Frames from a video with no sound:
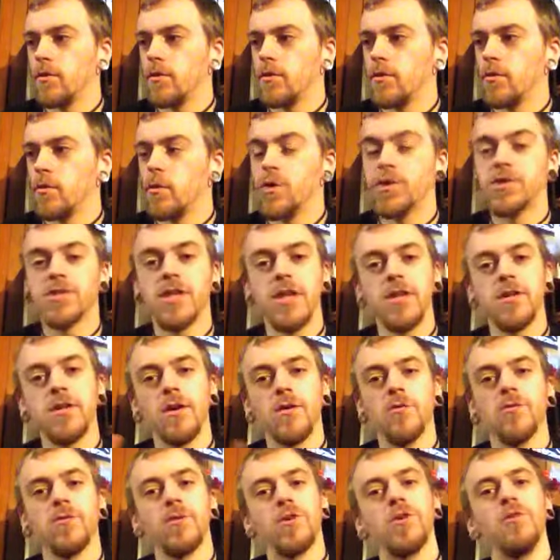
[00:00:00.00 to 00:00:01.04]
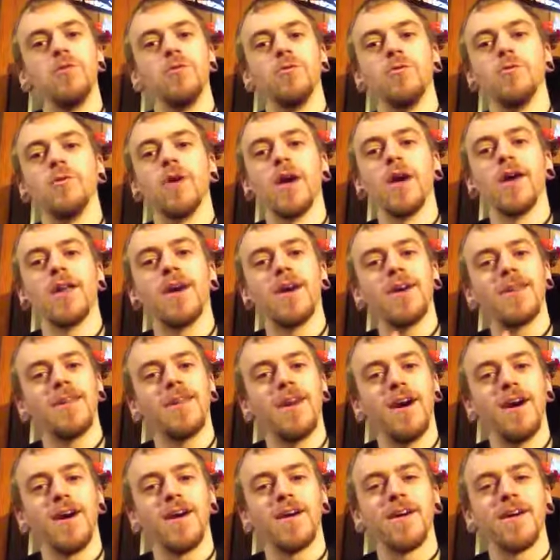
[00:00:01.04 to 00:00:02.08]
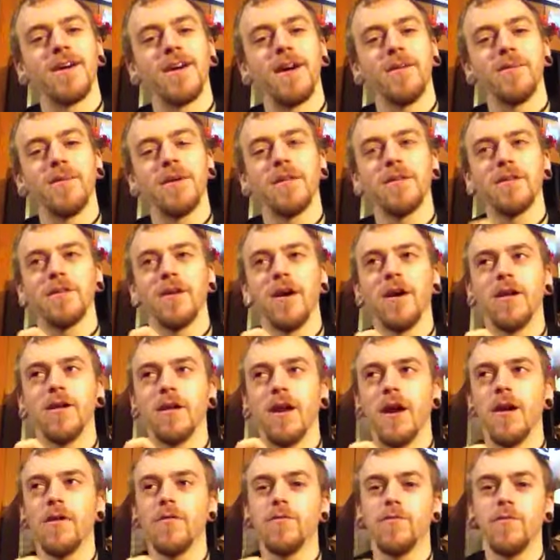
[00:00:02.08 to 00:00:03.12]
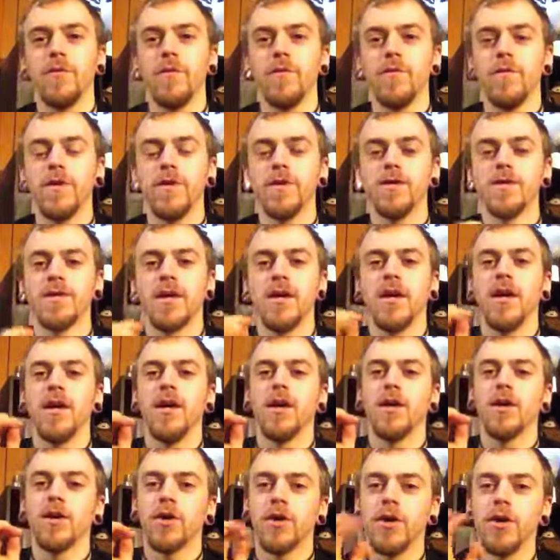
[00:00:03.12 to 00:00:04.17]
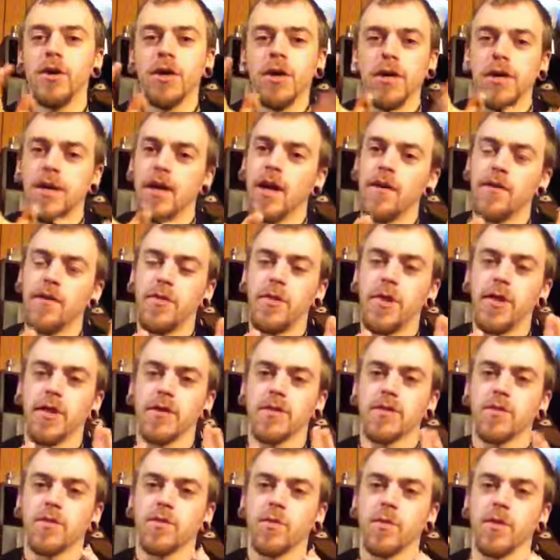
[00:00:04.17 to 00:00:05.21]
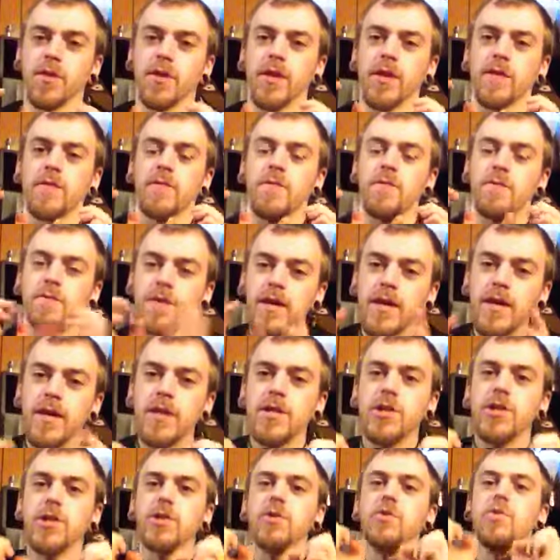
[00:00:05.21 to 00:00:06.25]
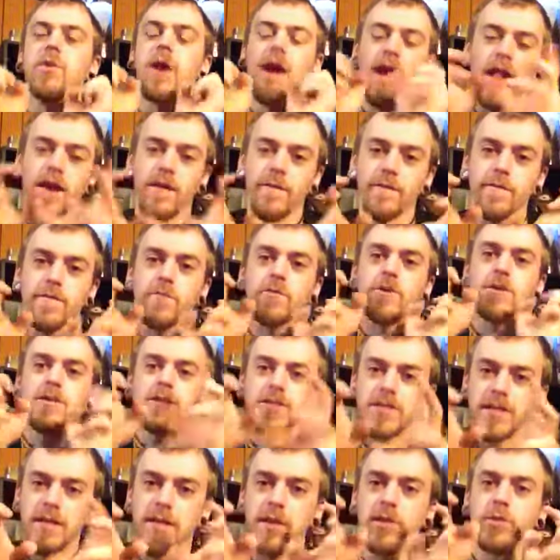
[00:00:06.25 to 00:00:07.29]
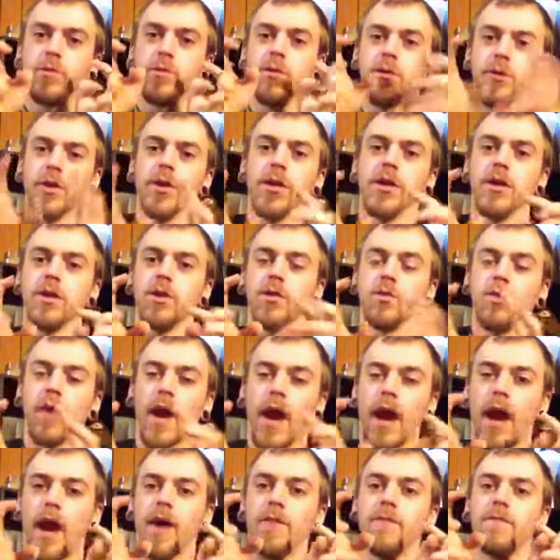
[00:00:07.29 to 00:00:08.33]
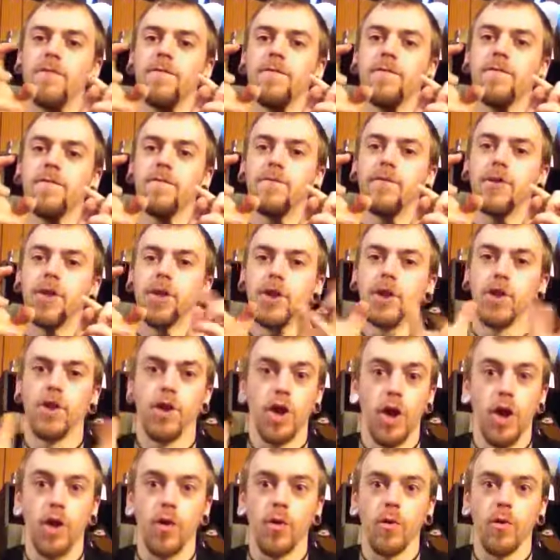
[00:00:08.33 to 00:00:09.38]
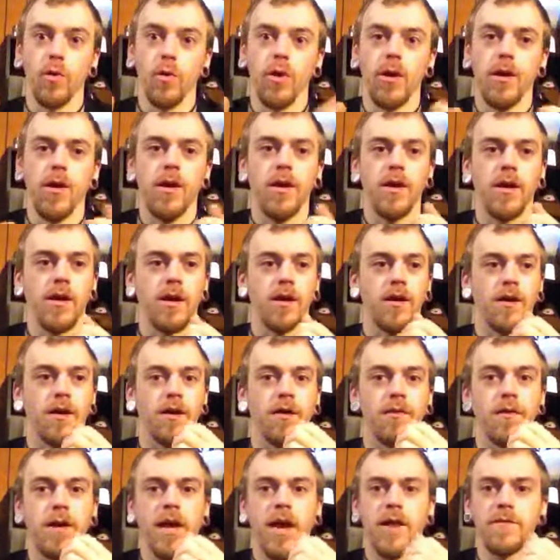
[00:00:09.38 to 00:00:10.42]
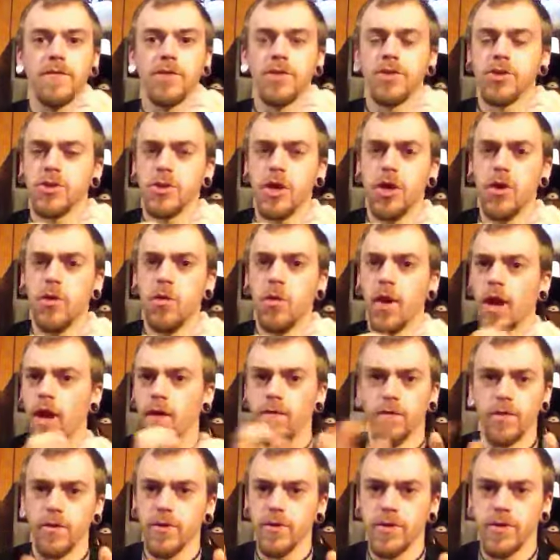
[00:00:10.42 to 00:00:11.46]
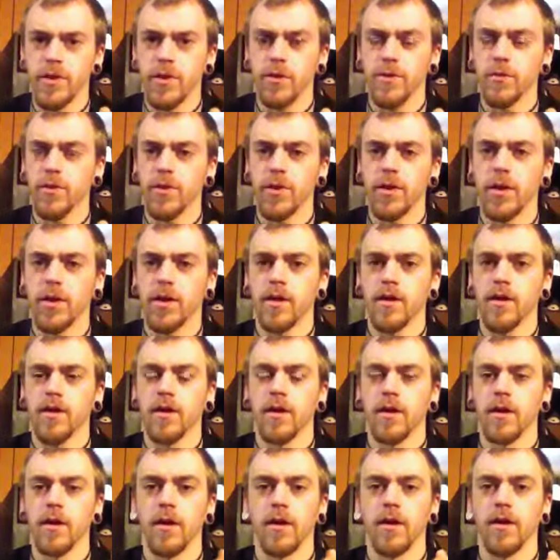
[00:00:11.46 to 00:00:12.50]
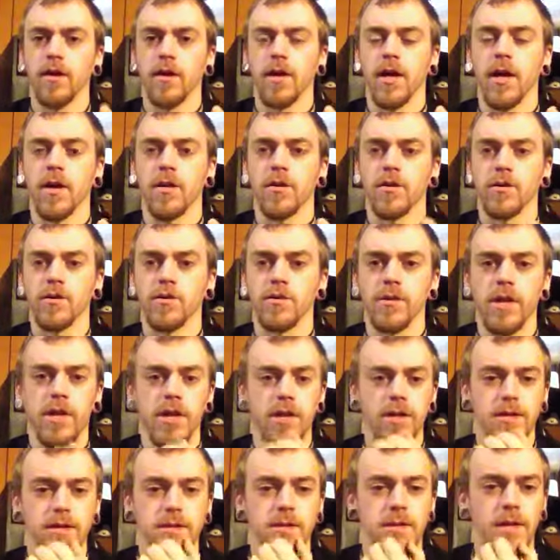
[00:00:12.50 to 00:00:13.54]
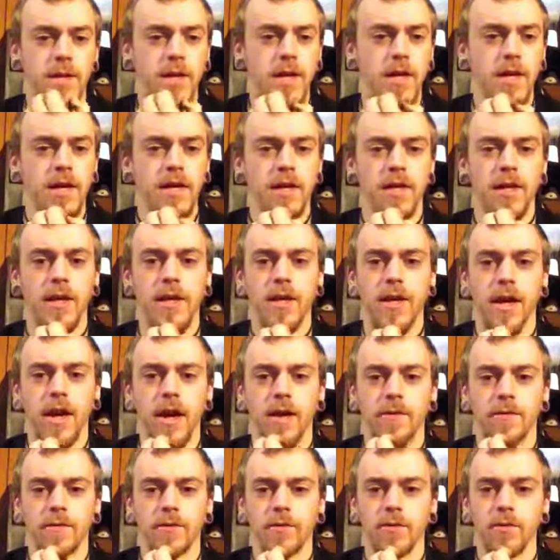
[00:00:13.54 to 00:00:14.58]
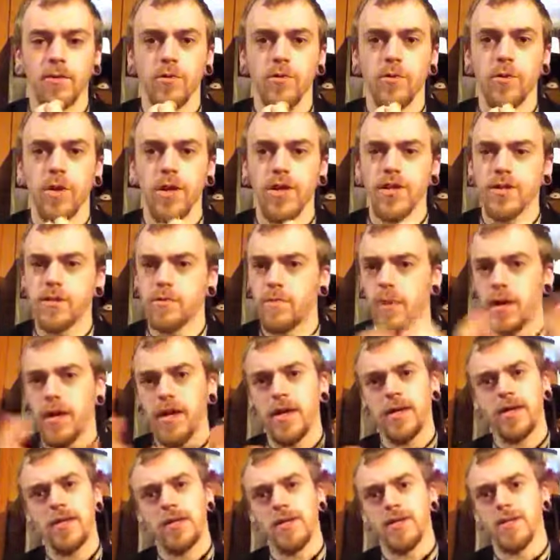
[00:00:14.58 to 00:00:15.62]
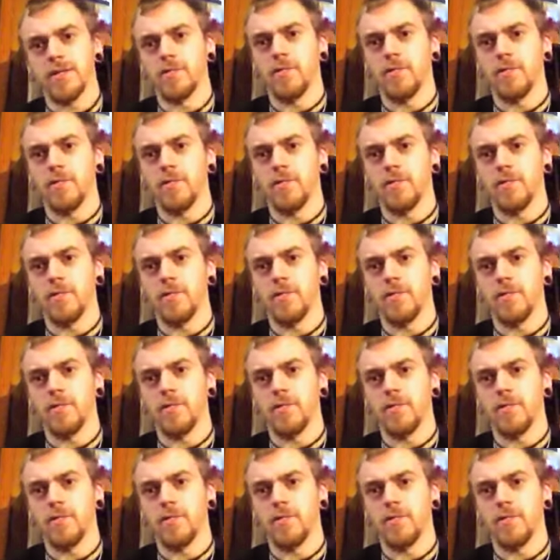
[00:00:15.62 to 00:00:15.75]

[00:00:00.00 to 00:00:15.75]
which they don't do, and I like. I mean, a lot of movies cookie cut things to where they feed you every single thing you have to know. They have to show every single thing a character does. They have to expand his